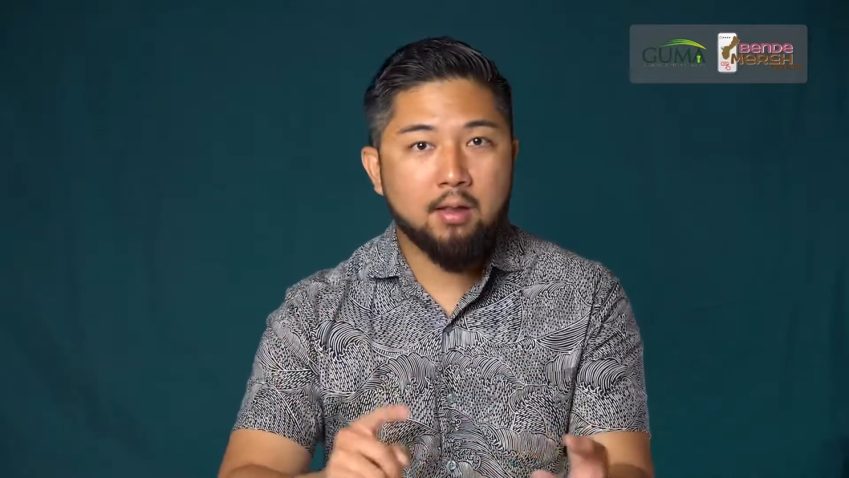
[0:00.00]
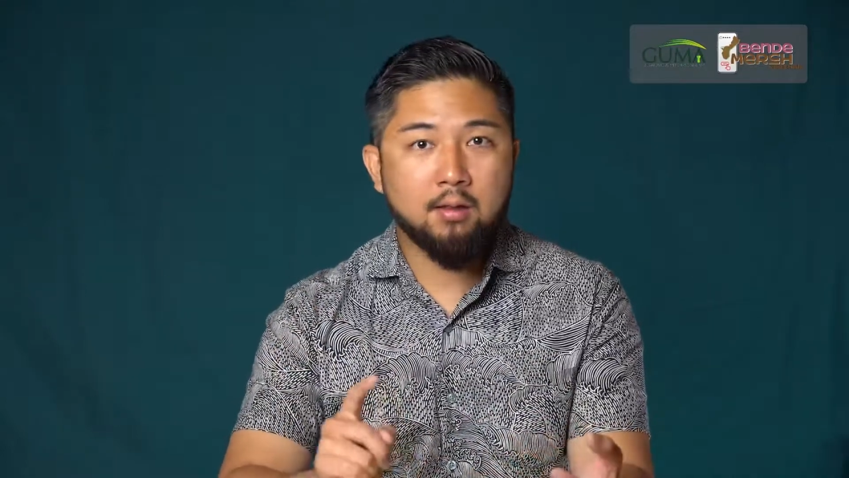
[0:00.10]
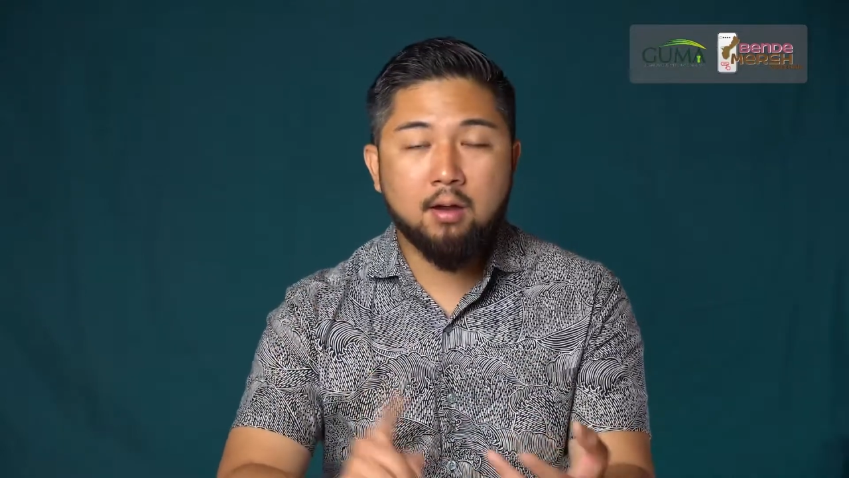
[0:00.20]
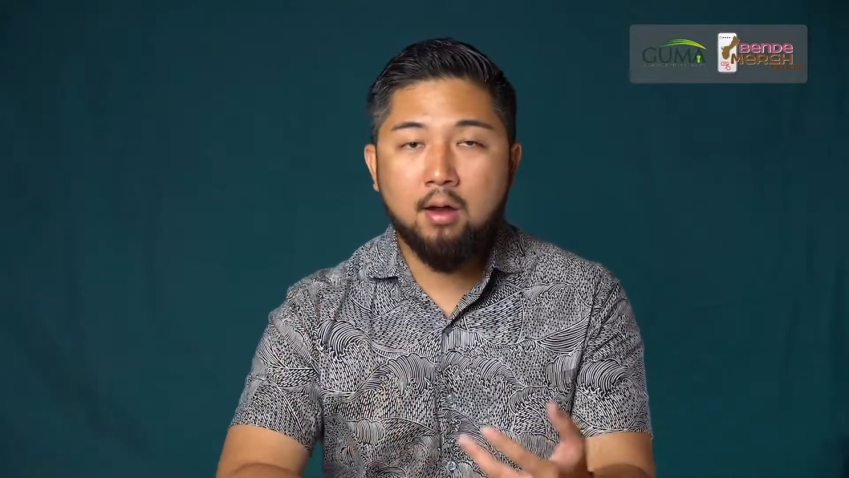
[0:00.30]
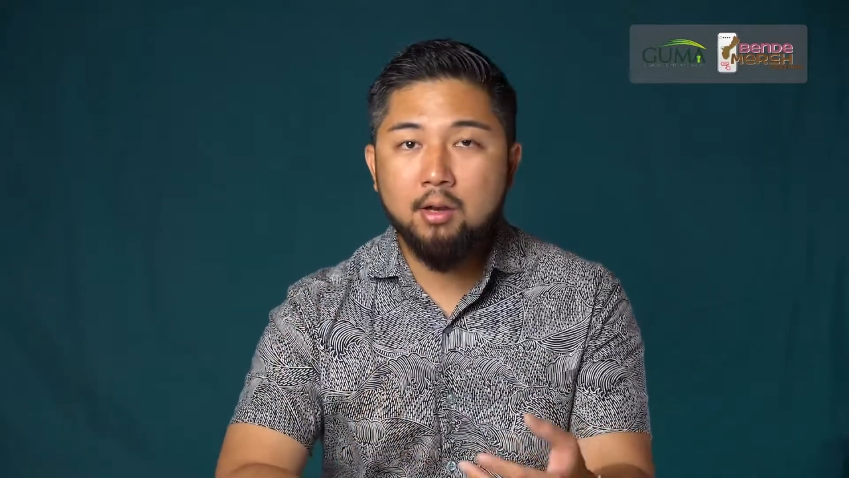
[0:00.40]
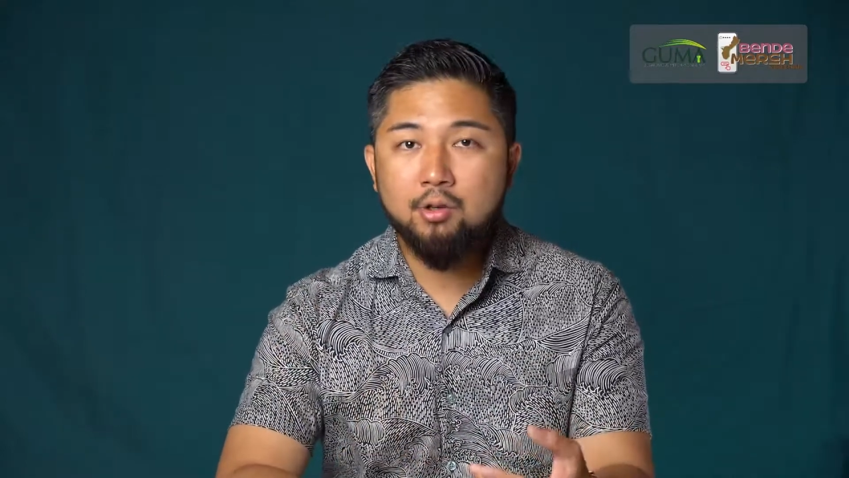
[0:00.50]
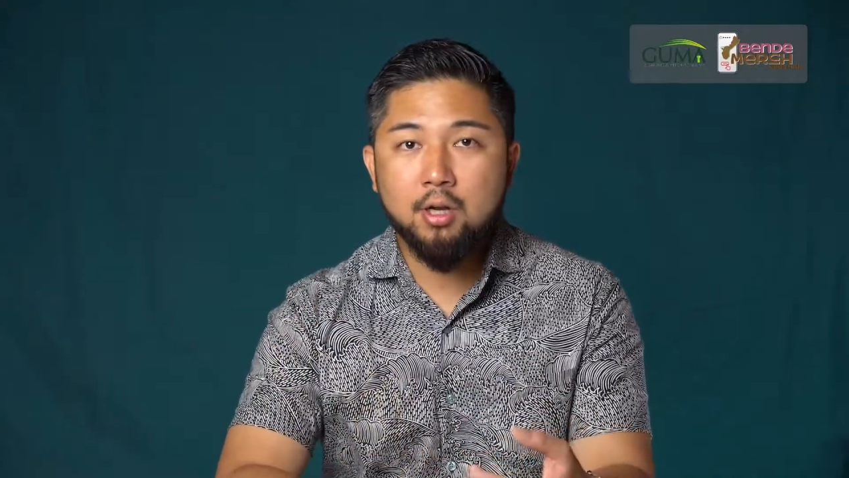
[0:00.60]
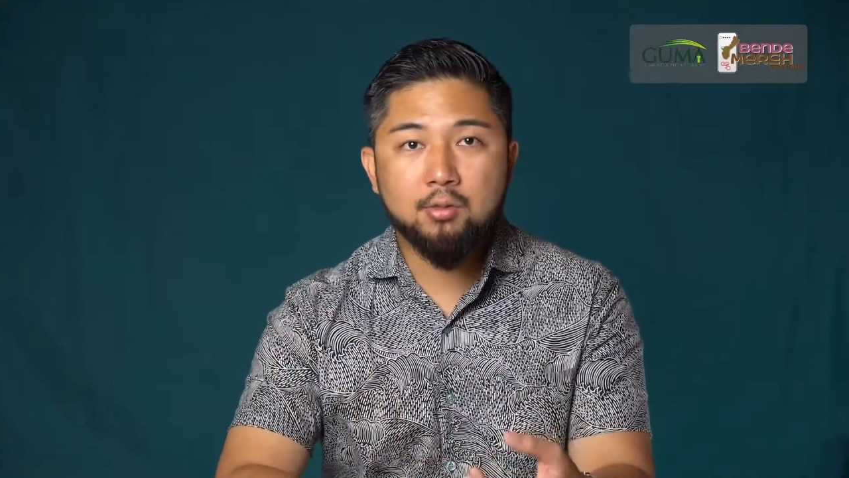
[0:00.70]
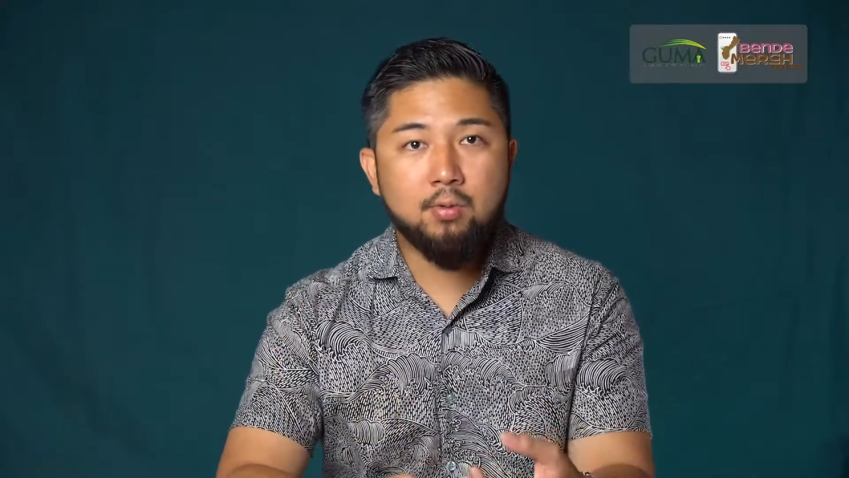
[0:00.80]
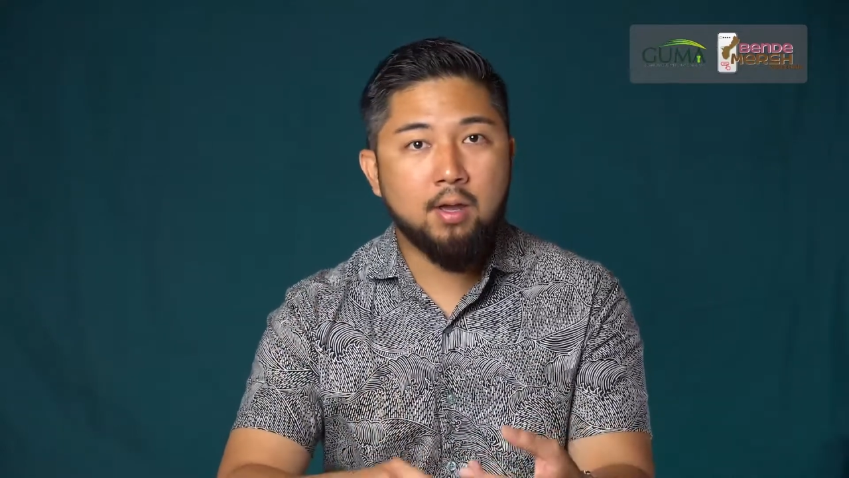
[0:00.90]
the
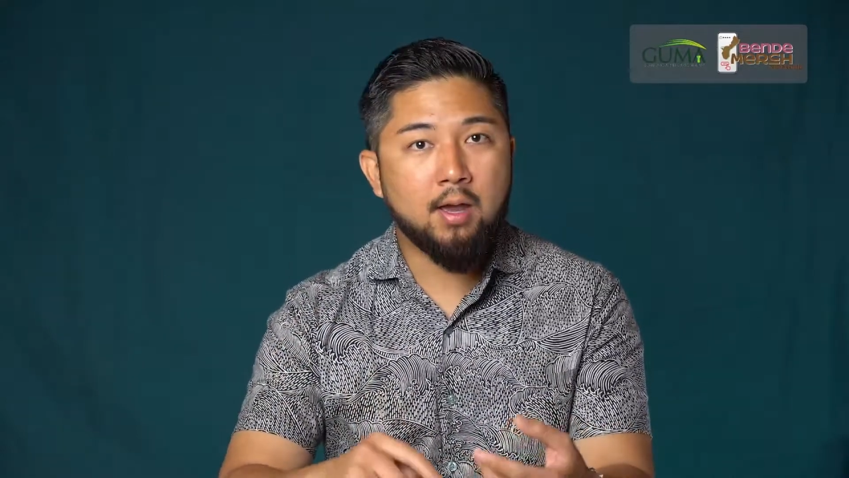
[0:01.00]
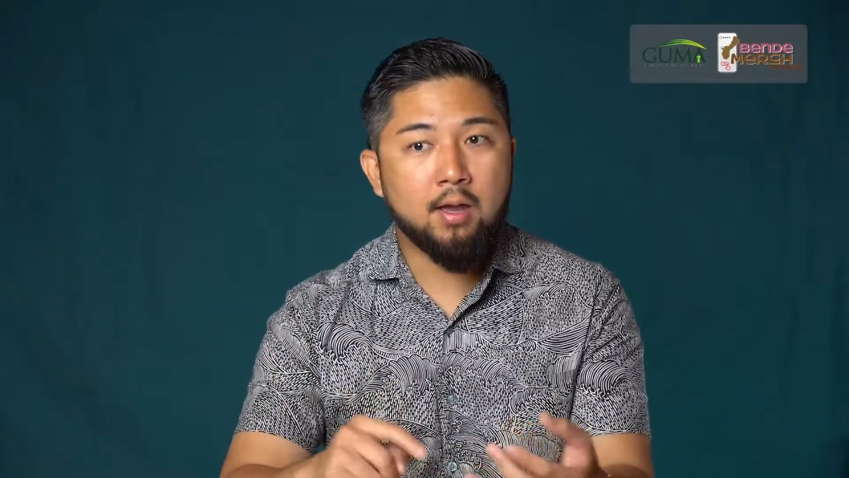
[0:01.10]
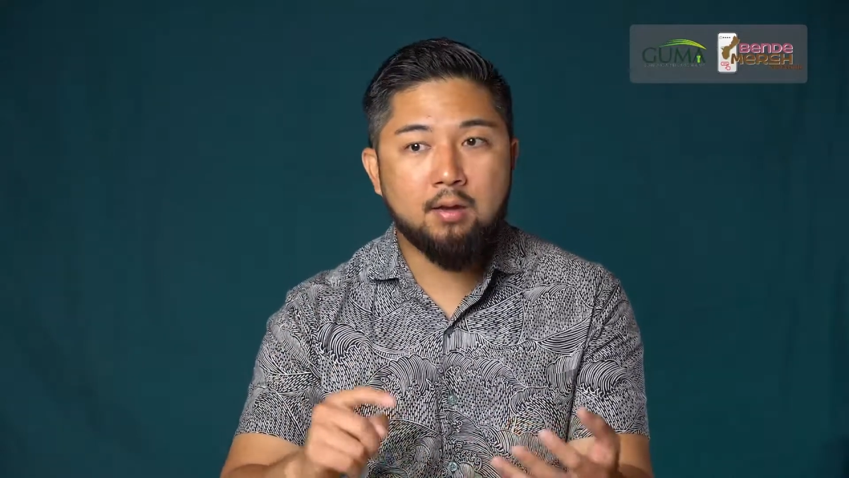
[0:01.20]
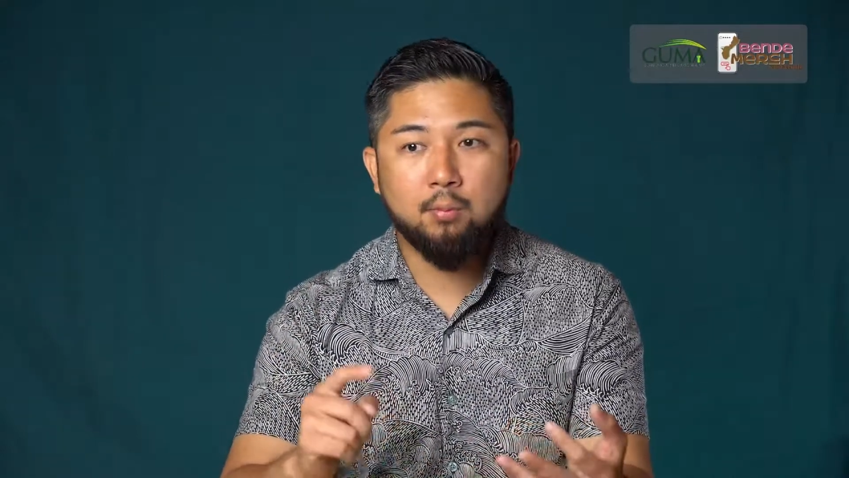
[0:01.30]
contracts we had,